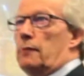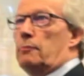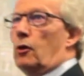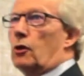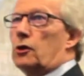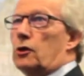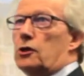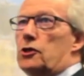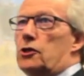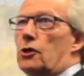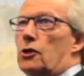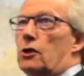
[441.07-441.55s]

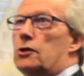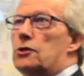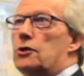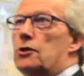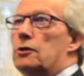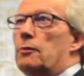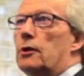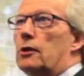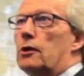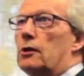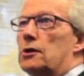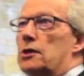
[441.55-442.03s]
Boris
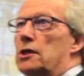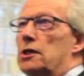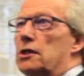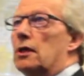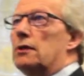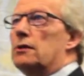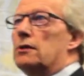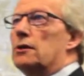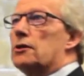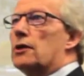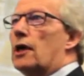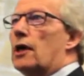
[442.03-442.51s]
Johnson because he's
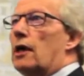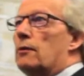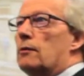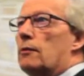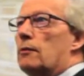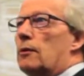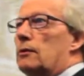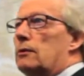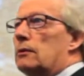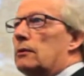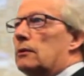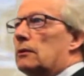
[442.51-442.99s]

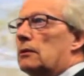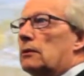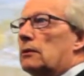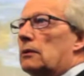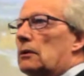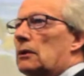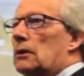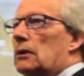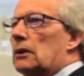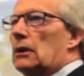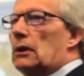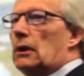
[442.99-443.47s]
undescribable.
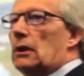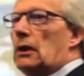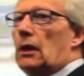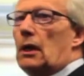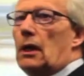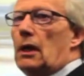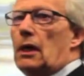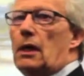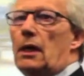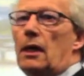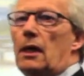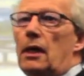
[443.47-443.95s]

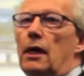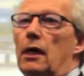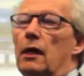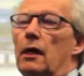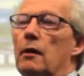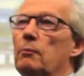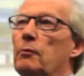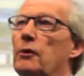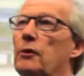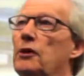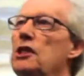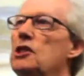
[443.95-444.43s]

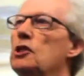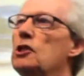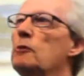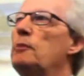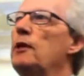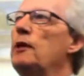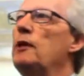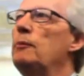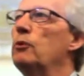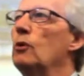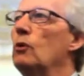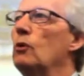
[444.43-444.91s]
But these are
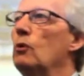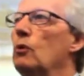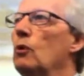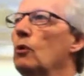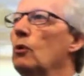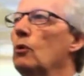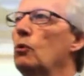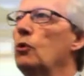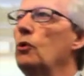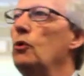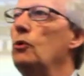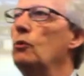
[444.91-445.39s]

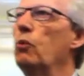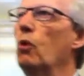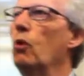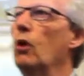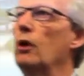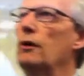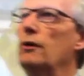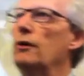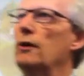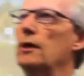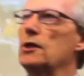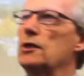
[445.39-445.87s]
people who
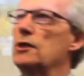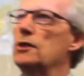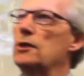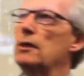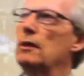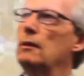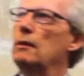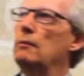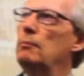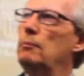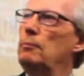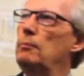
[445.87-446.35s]
want this
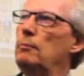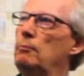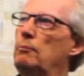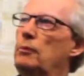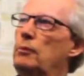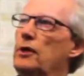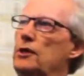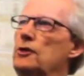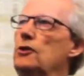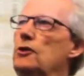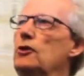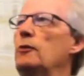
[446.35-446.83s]

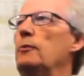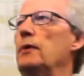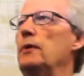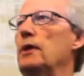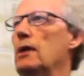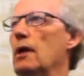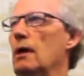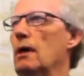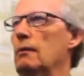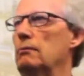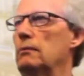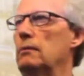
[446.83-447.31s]
Britain to
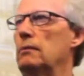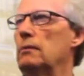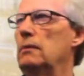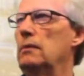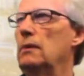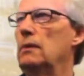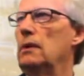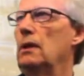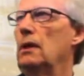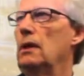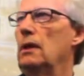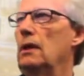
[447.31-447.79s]
become
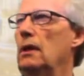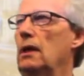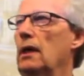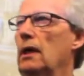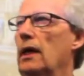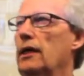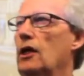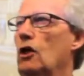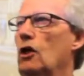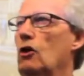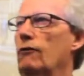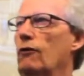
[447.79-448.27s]

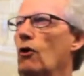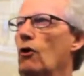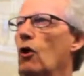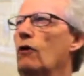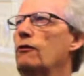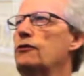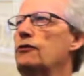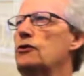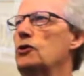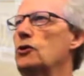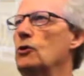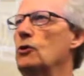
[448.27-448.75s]
a kind of
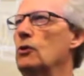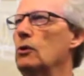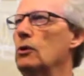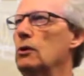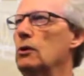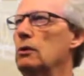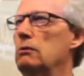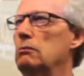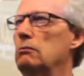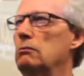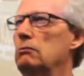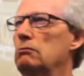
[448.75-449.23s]

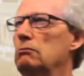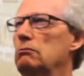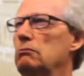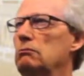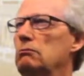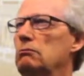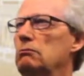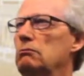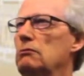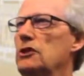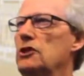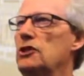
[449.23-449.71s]
offshore
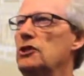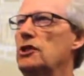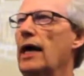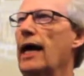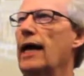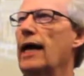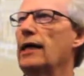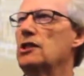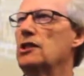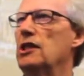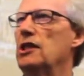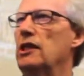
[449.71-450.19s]

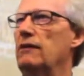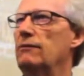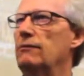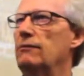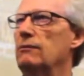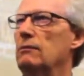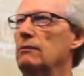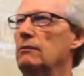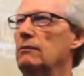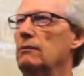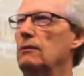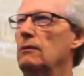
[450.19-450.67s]
tax
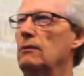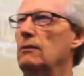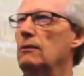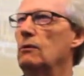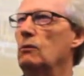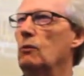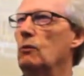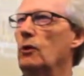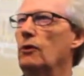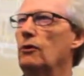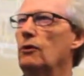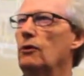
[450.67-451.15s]
haven
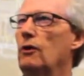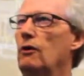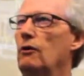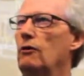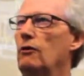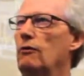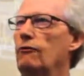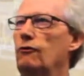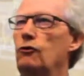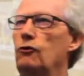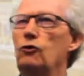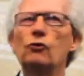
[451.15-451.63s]
with
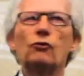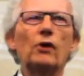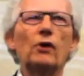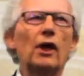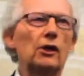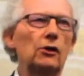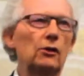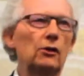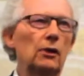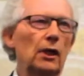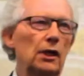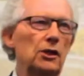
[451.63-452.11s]
few
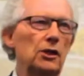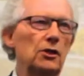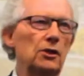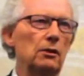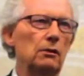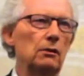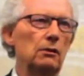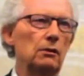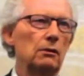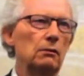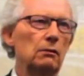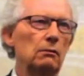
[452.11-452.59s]

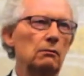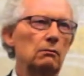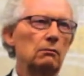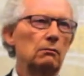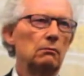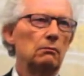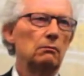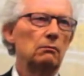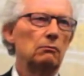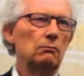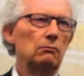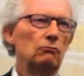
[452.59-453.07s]
regulations,
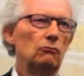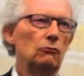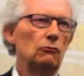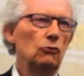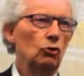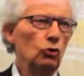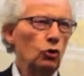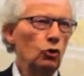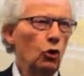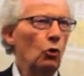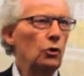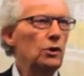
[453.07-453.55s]

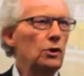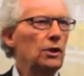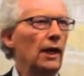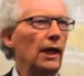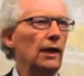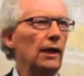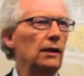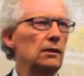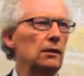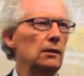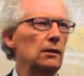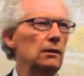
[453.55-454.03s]
low
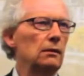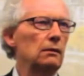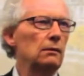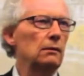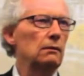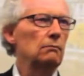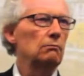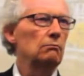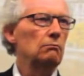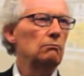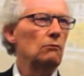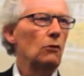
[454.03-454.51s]
taxes,
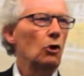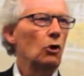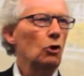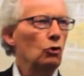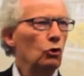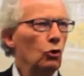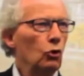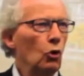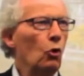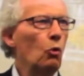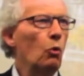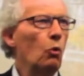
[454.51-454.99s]

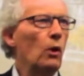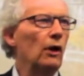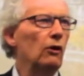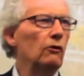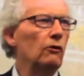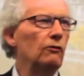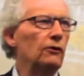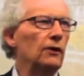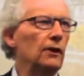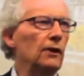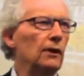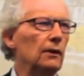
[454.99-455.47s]
low
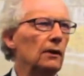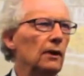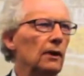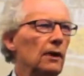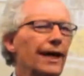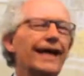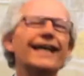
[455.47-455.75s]
welfare,